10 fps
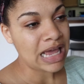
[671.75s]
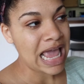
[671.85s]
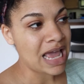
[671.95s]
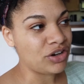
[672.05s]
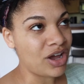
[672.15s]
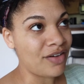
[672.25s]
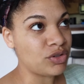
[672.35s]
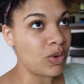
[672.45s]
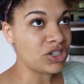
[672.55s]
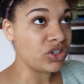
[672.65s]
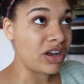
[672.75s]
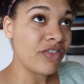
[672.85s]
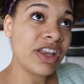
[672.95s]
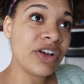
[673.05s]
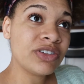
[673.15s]
and you have to watch a lot of
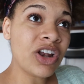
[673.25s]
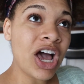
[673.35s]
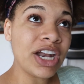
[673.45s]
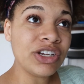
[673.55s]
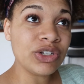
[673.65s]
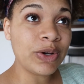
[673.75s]
videos on how to do